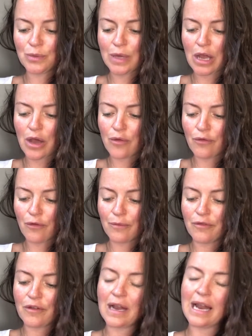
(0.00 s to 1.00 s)
We go from
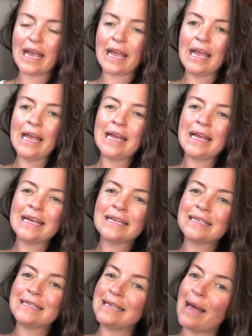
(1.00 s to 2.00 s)
feeling
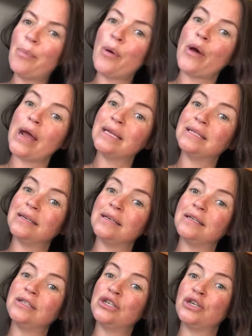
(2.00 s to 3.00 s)

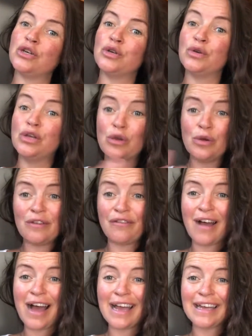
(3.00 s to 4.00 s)
separated to
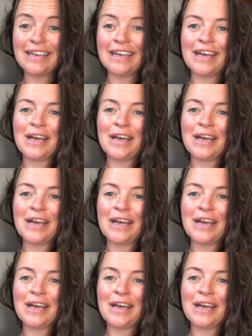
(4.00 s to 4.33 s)
unified,